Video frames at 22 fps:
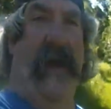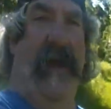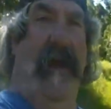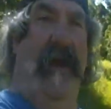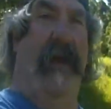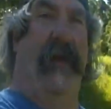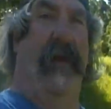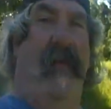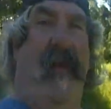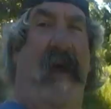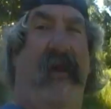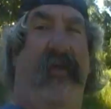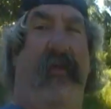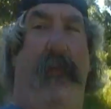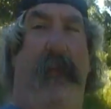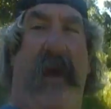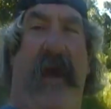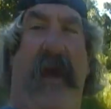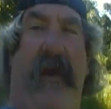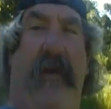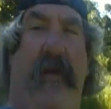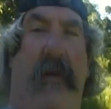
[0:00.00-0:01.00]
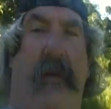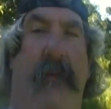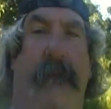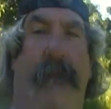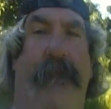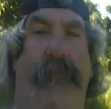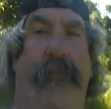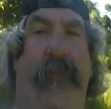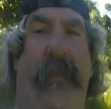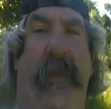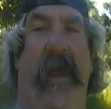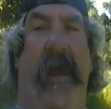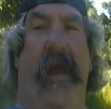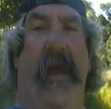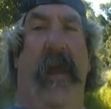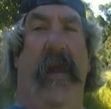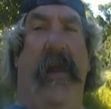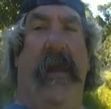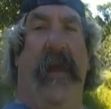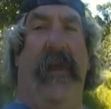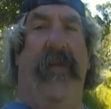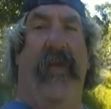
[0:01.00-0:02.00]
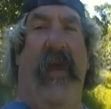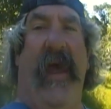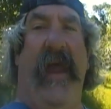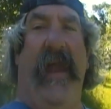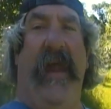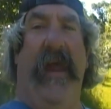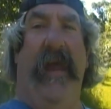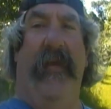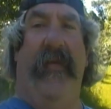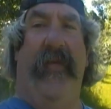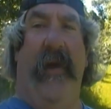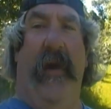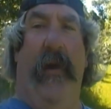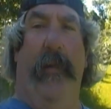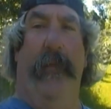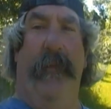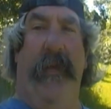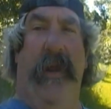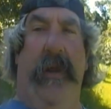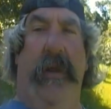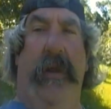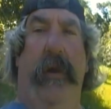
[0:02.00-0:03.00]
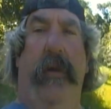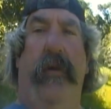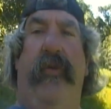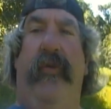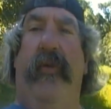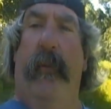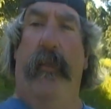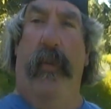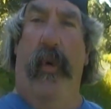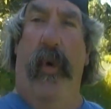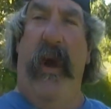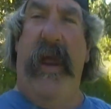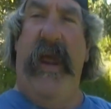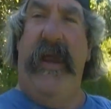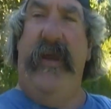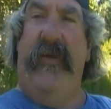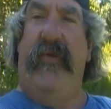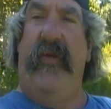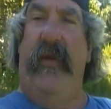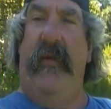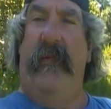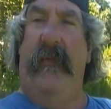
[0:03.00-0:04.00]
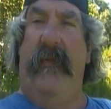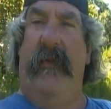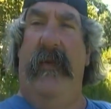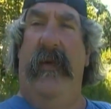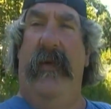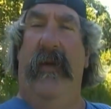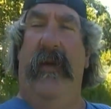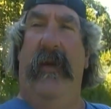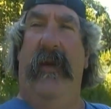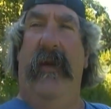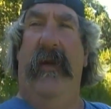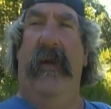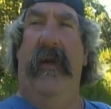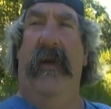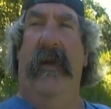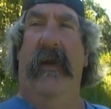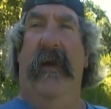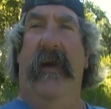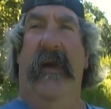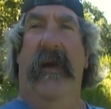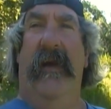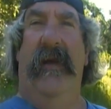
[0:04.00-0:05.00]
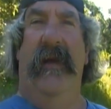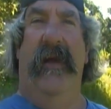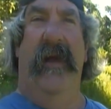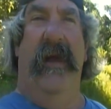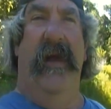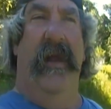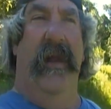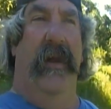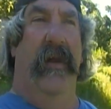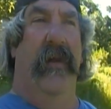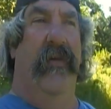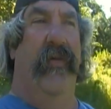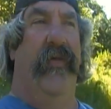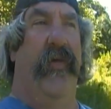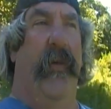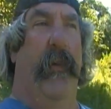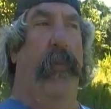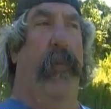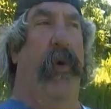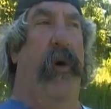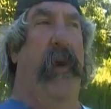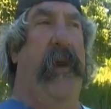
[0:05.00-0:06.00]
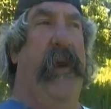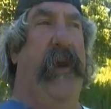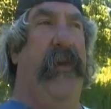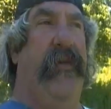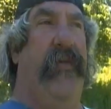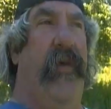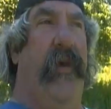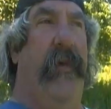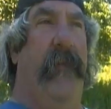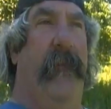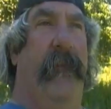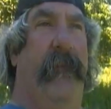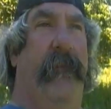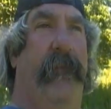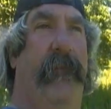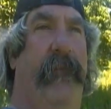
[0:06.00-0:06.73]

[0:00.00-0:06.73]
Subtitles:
Byetta. That's better. Because that has helped me lose some weight. Yeah, lose some weight.